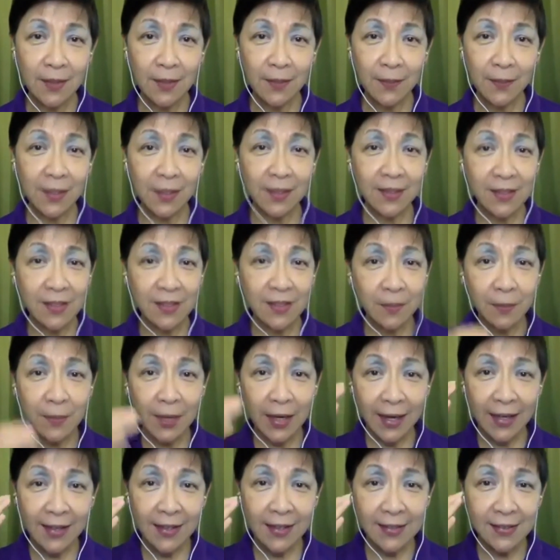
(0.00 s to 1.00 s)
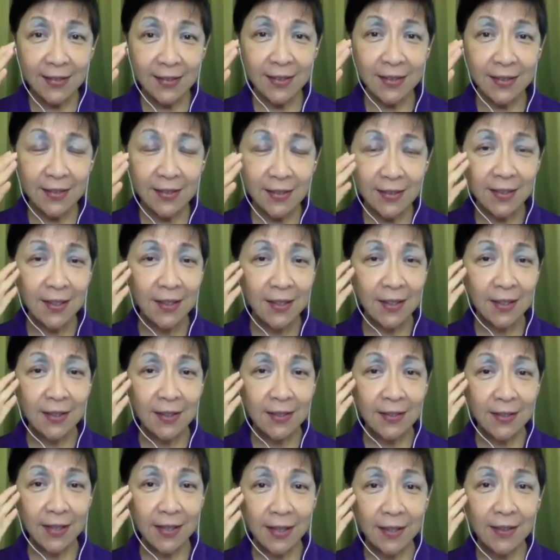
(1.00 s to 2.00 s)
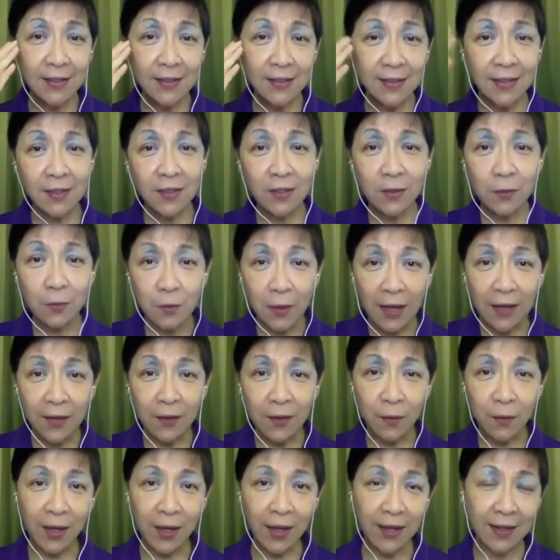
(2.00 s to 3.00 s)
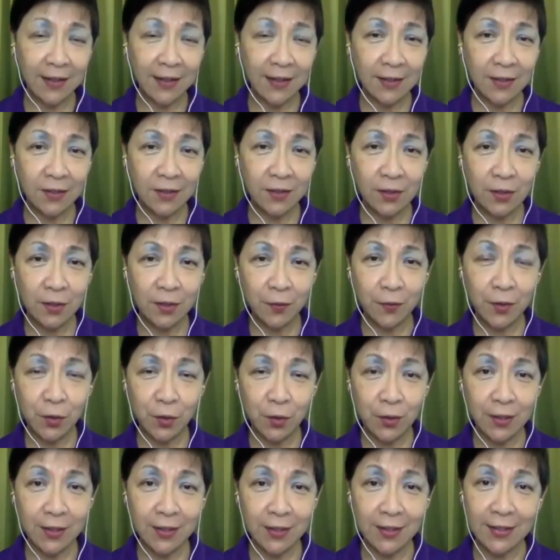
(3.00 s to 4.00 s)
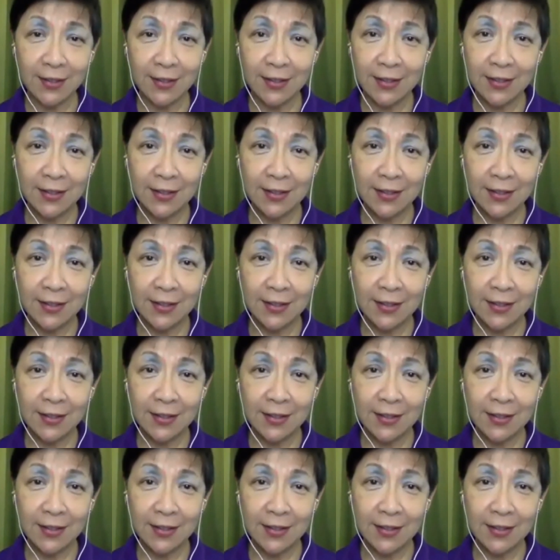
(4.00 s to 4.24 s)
Because our mind has this tendency to run away into the future